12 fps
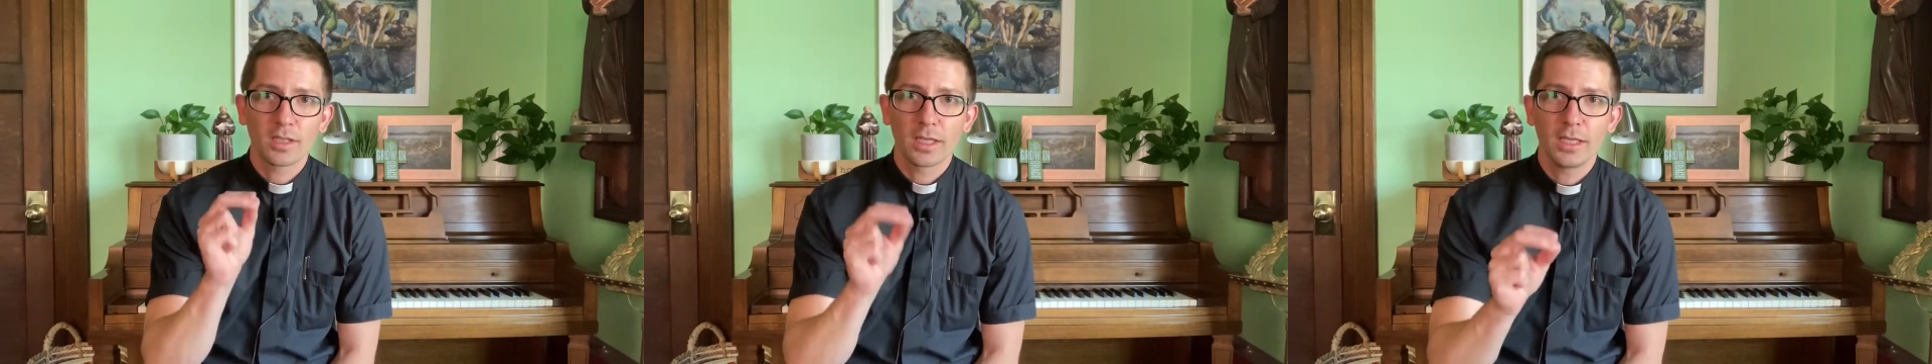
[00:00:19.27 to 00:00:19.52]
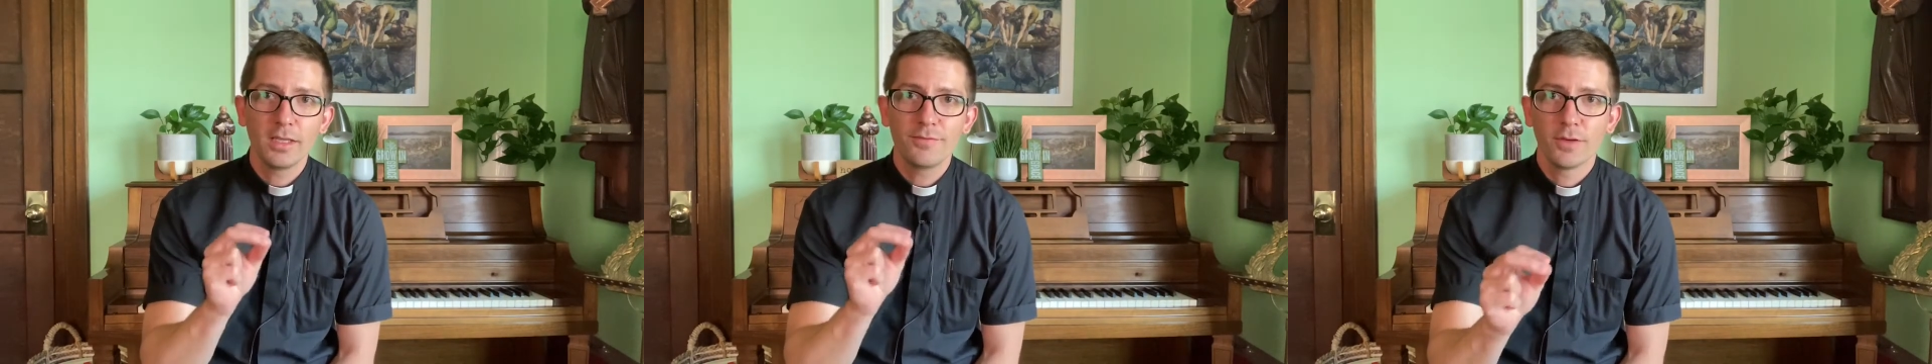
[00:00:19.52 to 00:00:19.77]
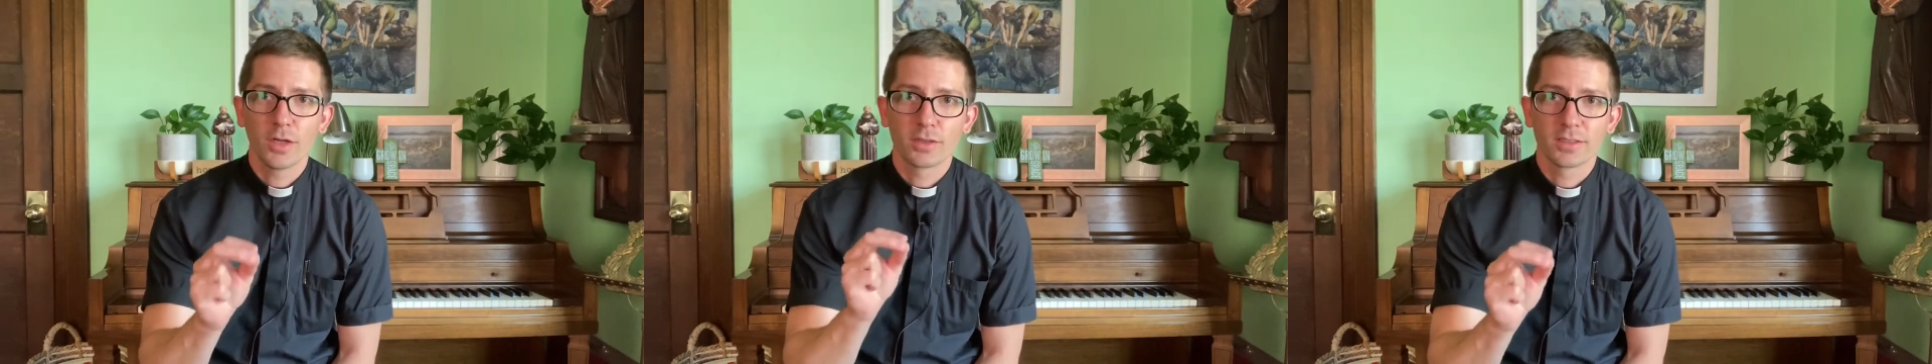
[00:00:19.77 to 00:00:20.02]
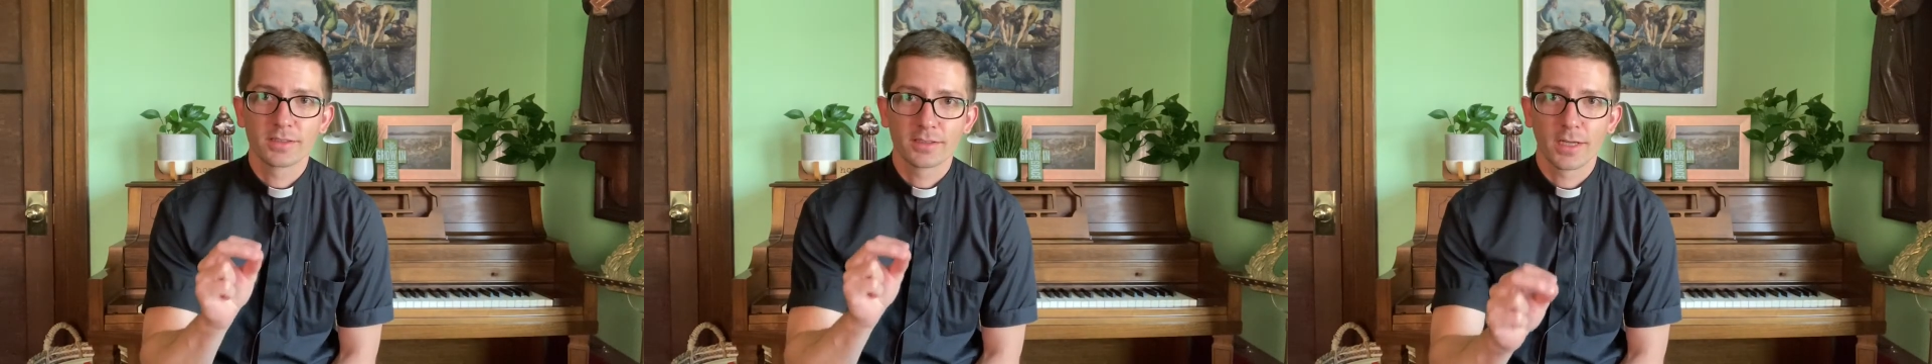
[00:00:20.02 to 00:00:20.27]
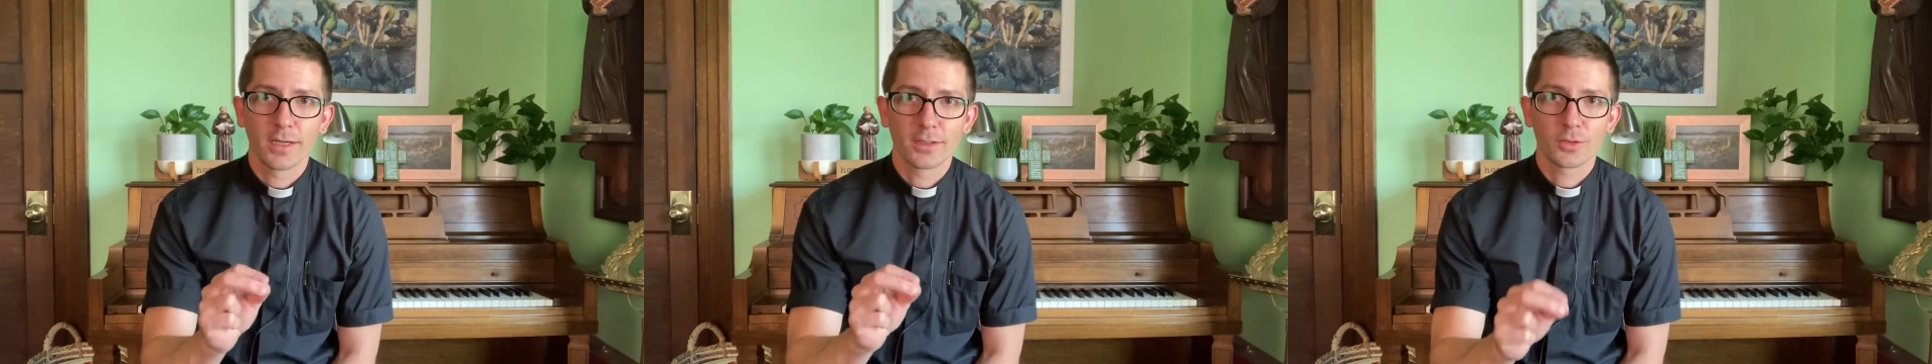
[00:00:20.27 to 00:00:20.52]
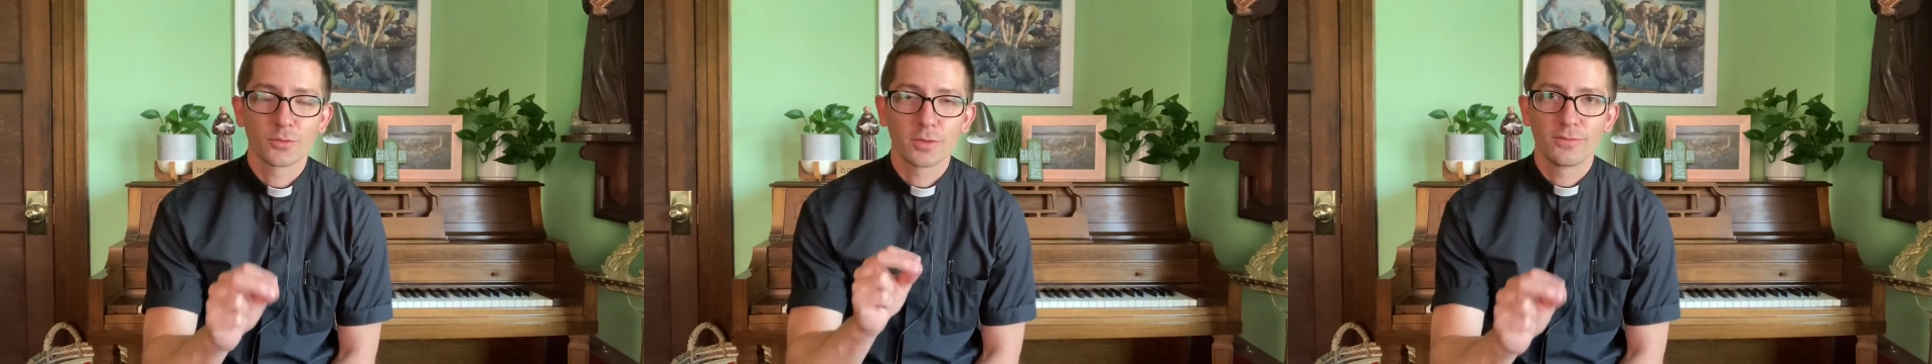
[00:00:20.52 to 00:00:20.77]
that he focused
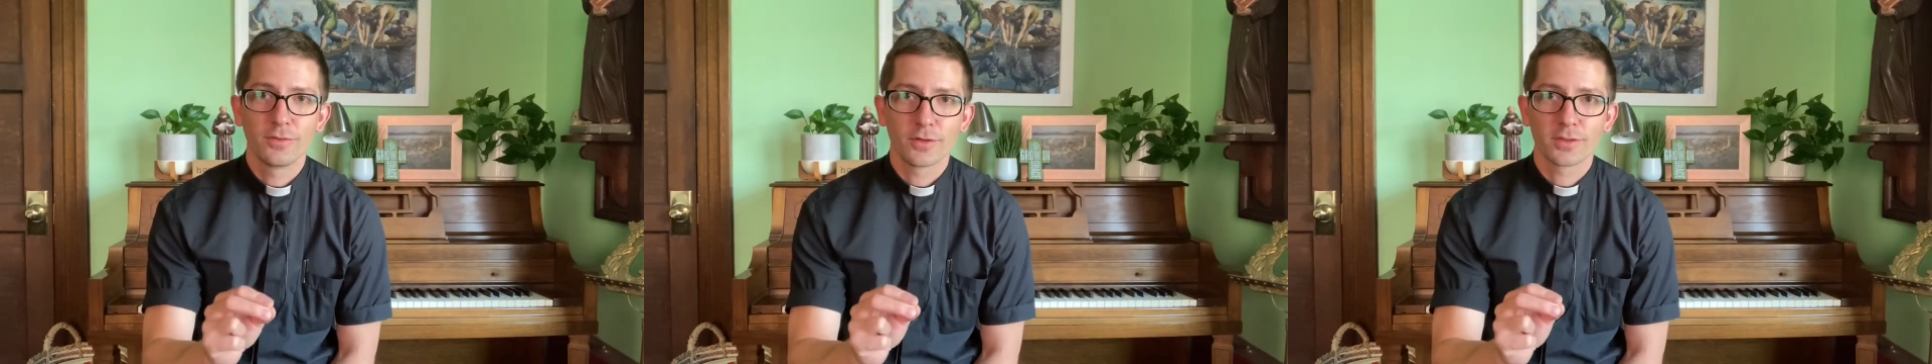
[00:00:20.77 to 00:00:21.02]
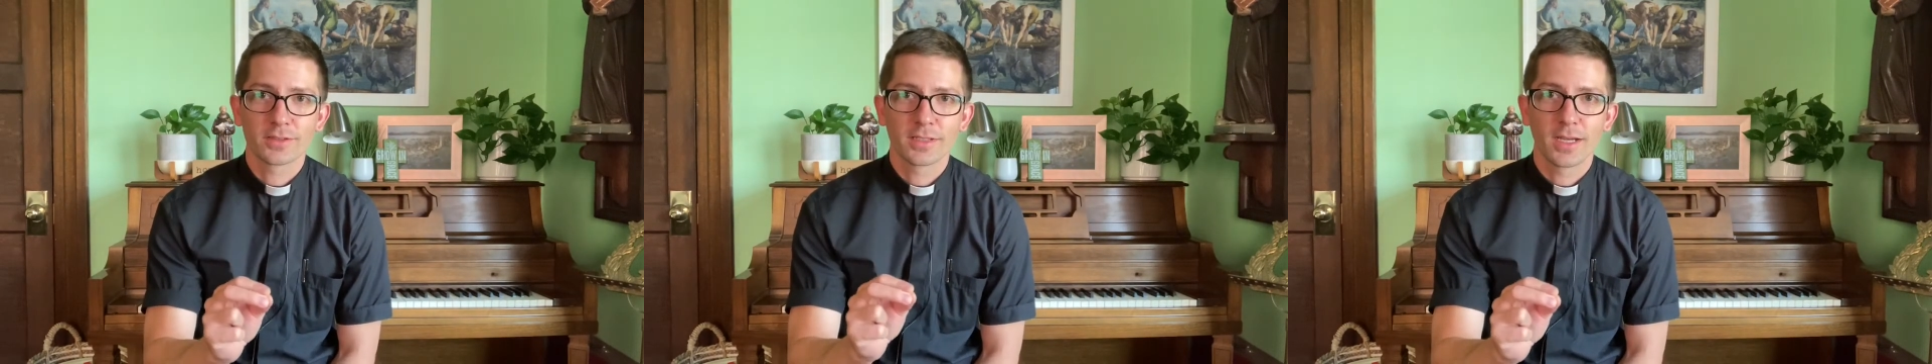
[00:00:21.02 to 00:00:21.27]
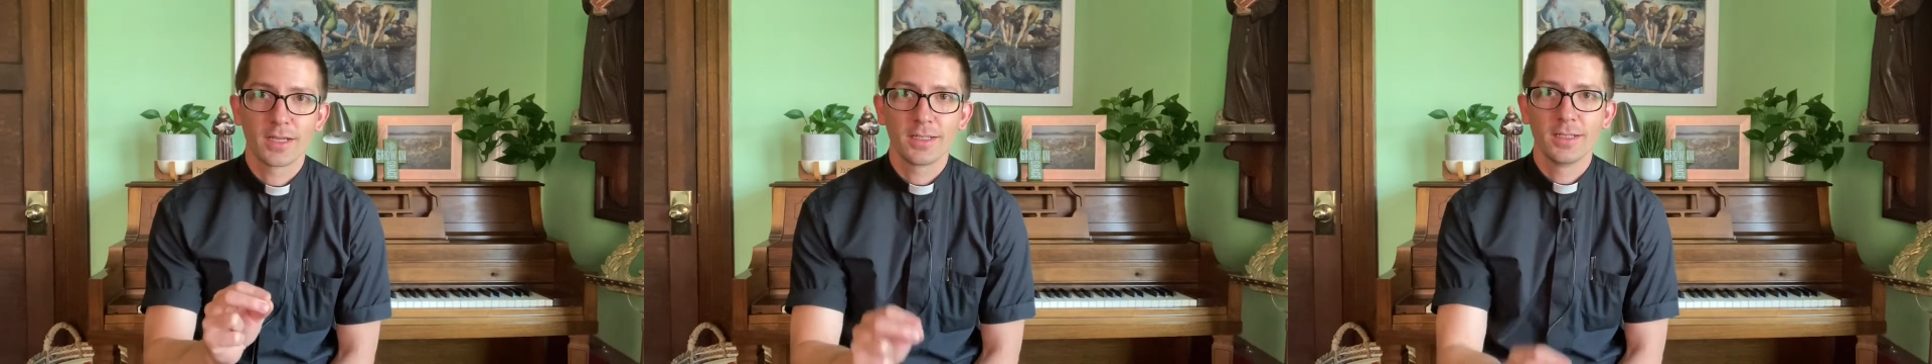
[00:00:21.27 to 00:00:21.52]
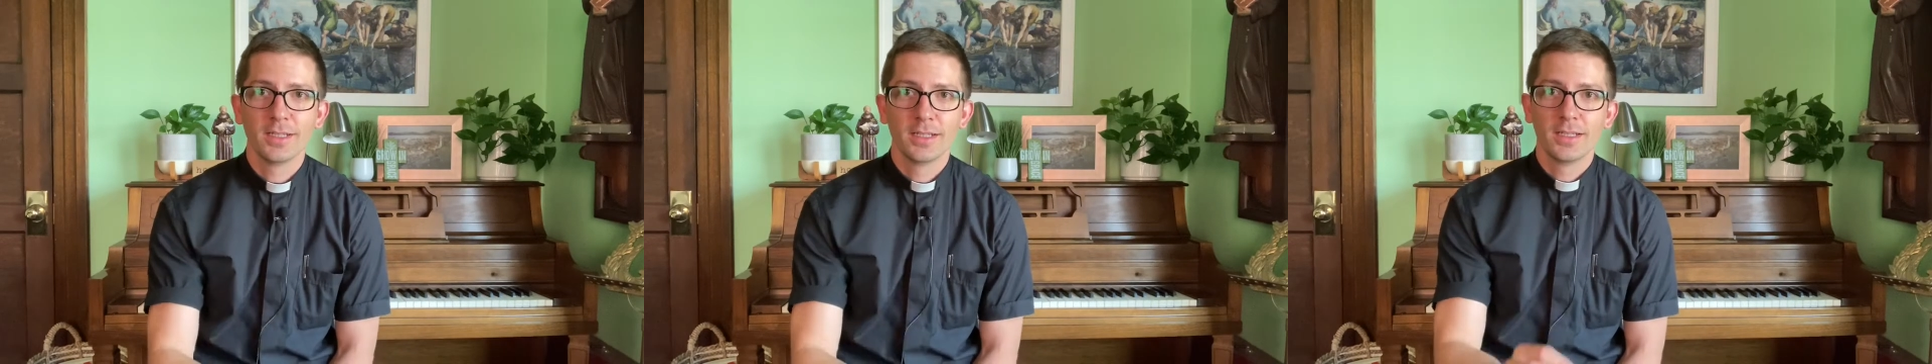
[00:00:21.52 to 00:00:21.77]
on or would focus on